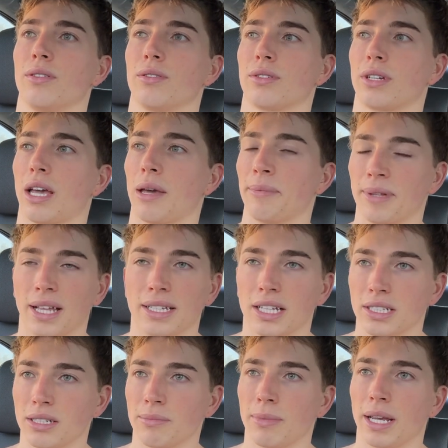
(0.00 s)
Okay? But that
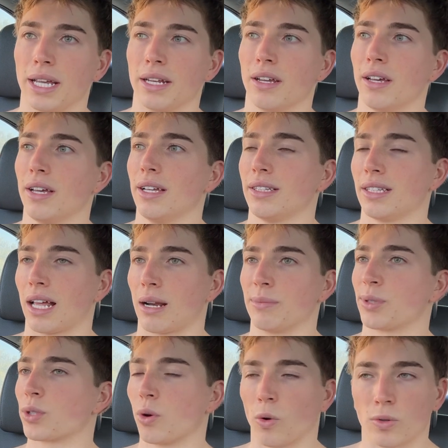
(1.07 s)
doesn't mean that I'm
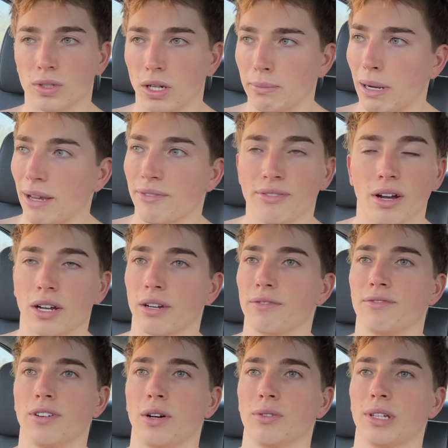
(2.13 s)
scrolling on my fucking
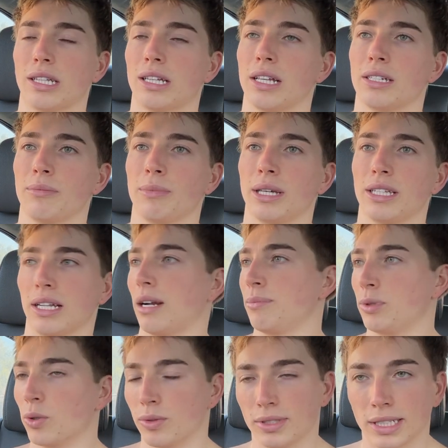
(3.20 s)
phone. That doesn't mean that I'm
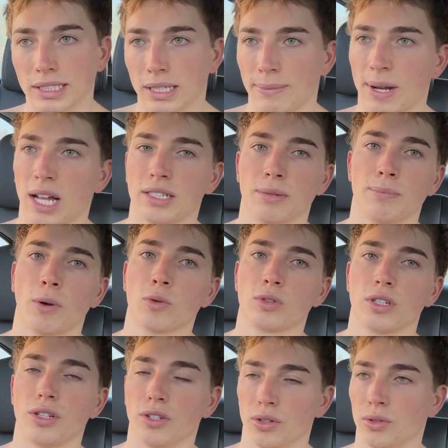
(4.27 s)
doing things I'm not supposed
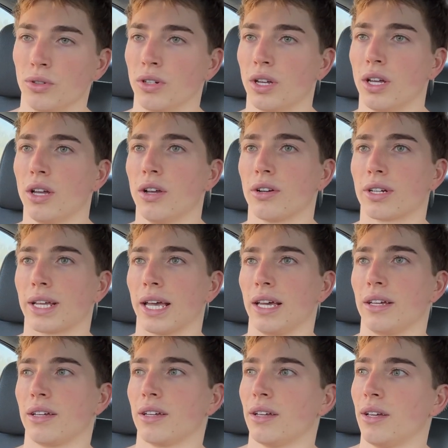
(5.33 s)
to do. Okay?
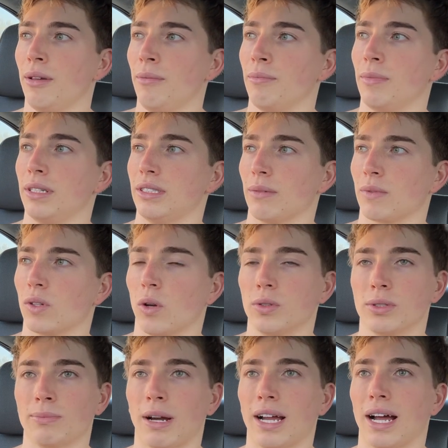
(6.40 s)
It means I'm
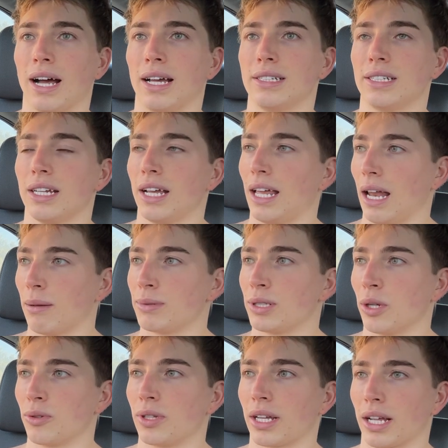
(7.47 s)
closing my eyes and I'm
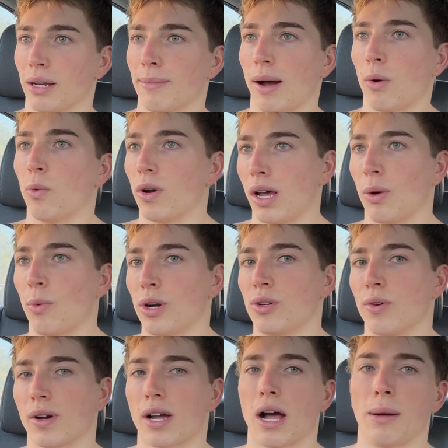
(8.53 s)
still thinking about what I want
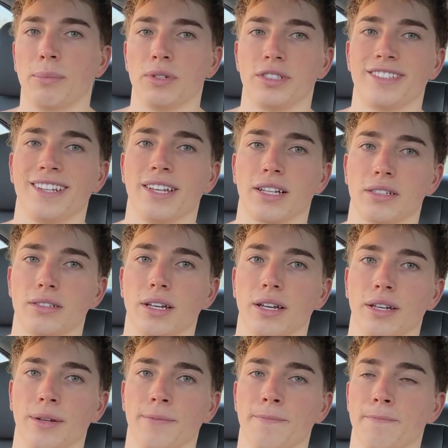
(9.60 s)
to accomplish the next day.
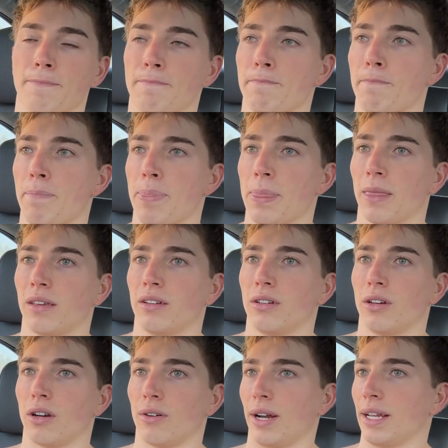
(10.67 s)

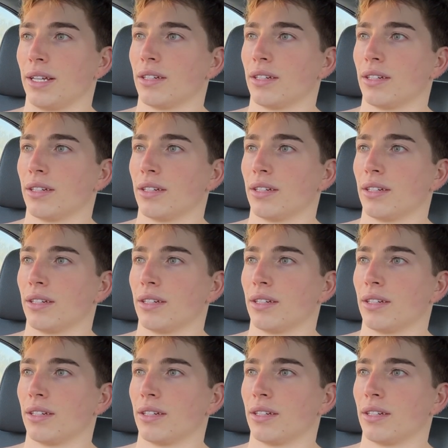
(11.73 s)
Alright?